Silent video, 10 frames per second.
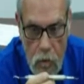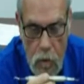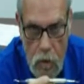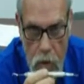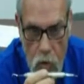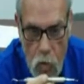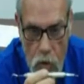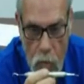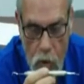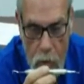This is
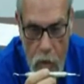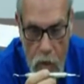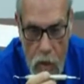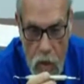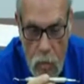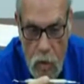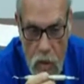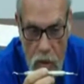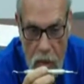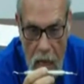one of the primary
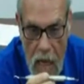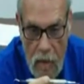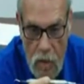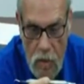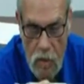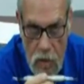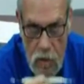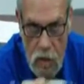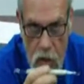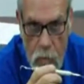instruments in the hygienist's
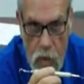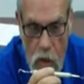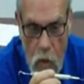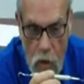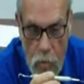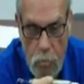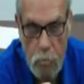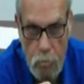instrumentarium.